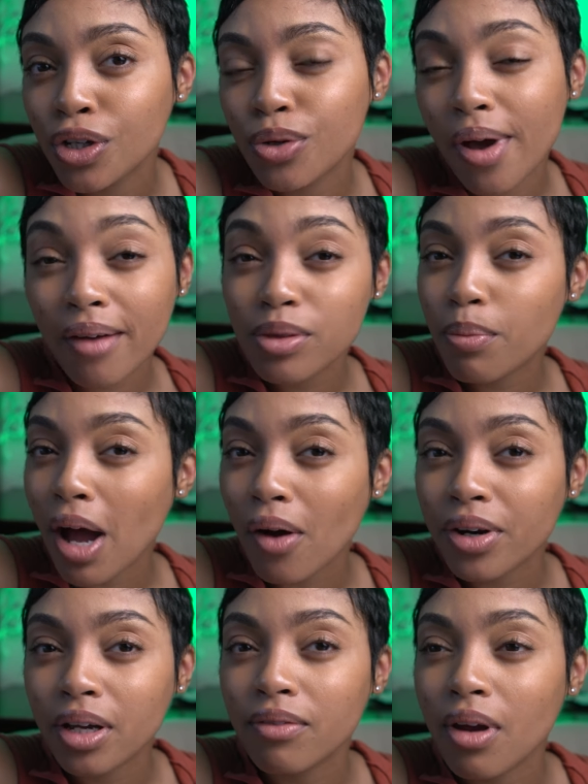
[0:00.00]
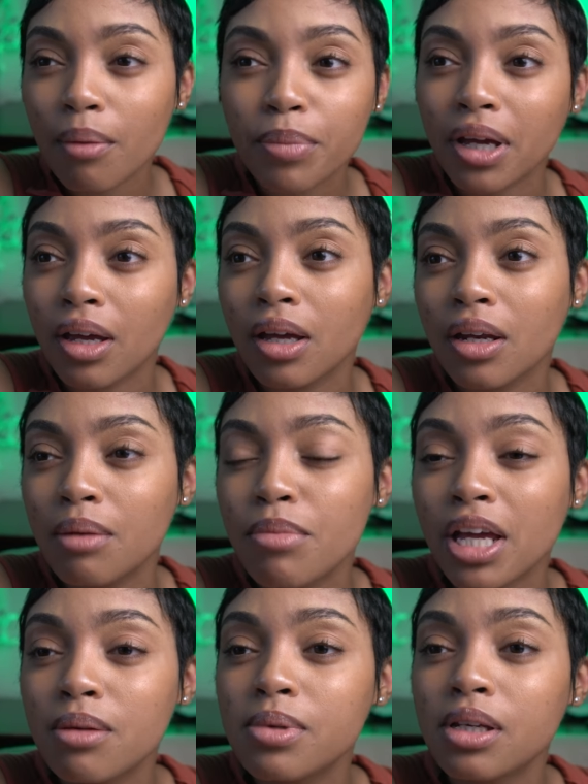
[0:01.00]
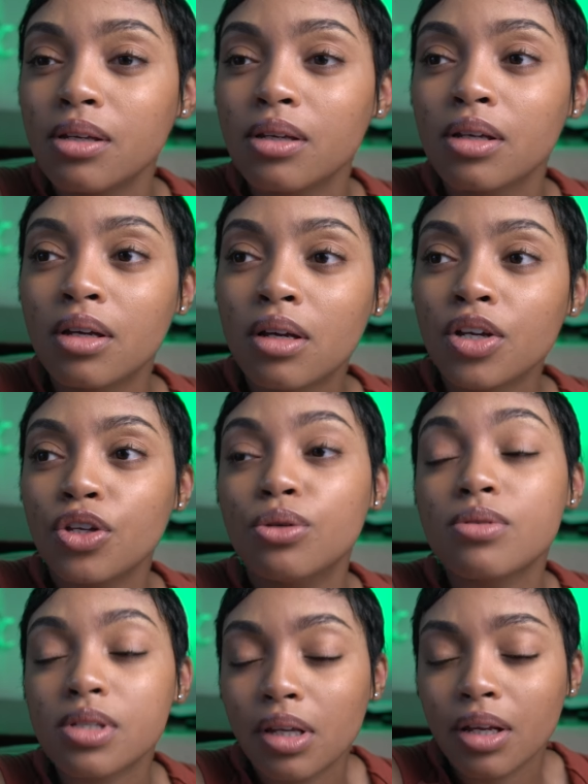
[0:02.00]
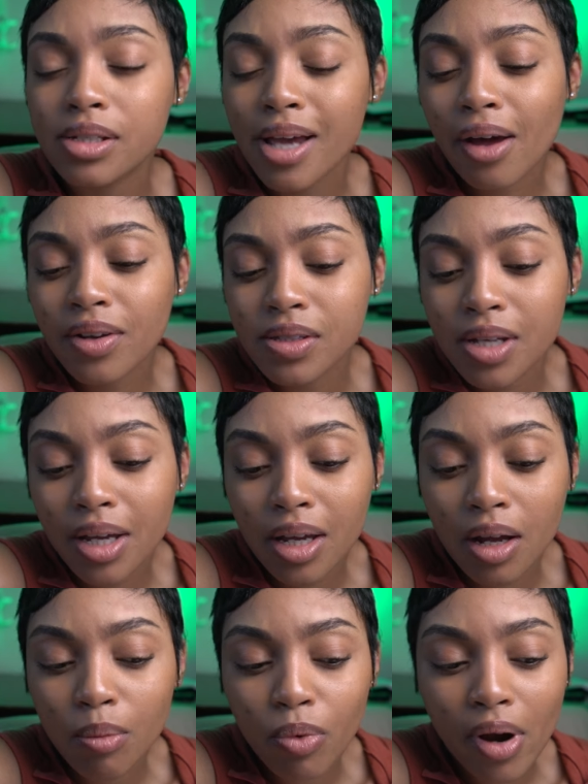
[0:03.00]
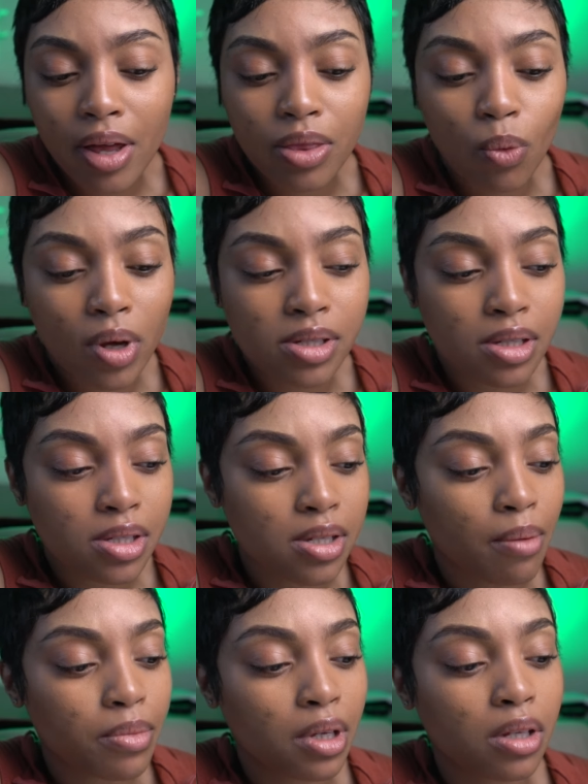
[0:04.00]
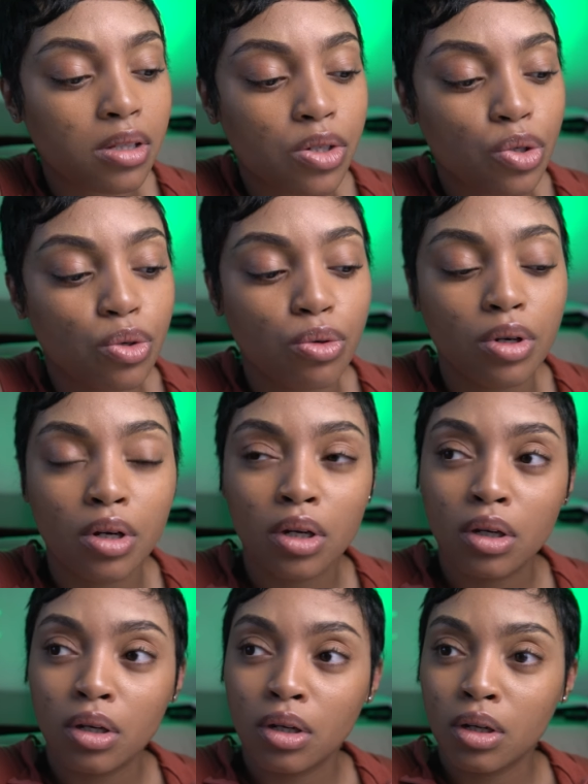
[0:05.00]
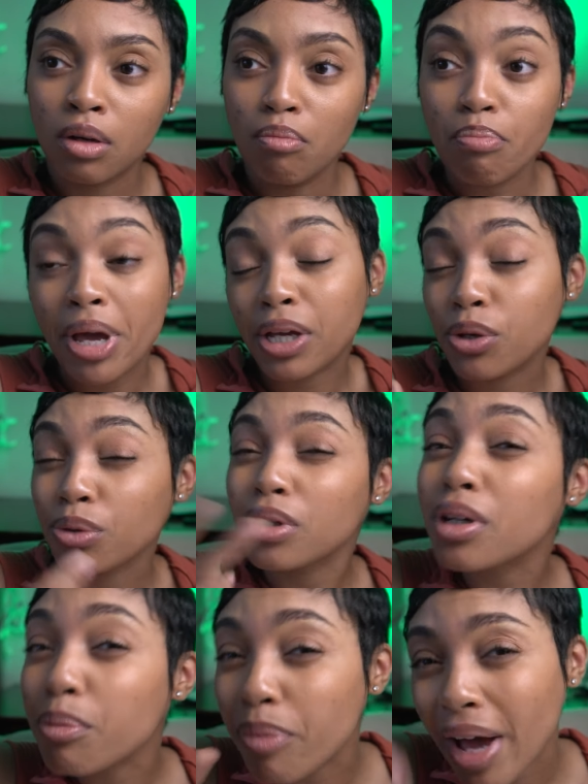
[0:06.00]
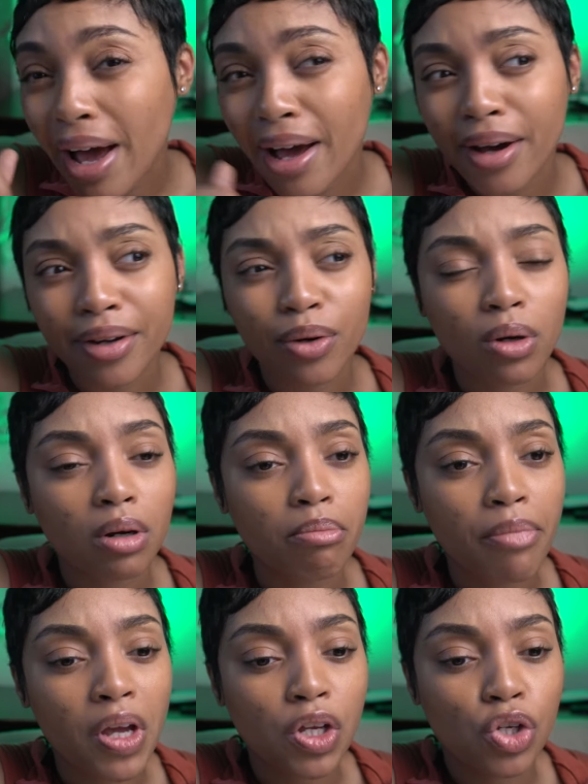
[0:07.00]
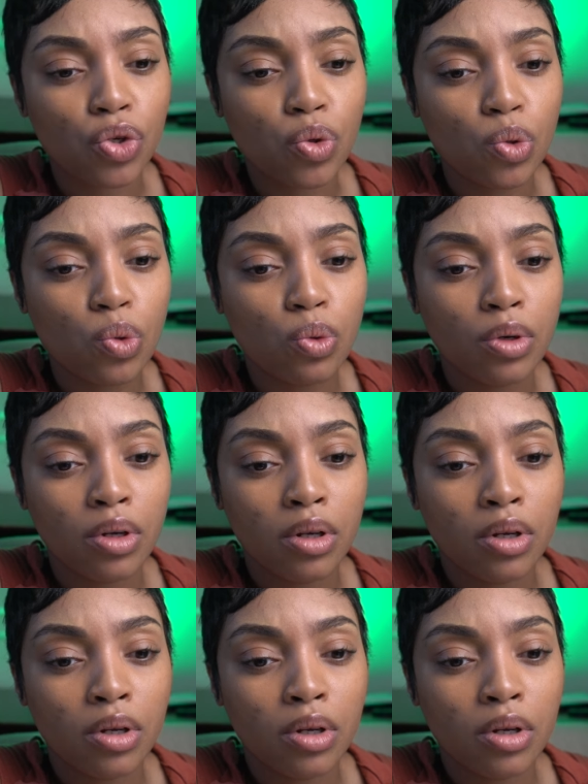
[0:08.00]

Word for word: you have the power to give it up again and maybe you sitting down and taking a breath wasn't something to make you look bad or make you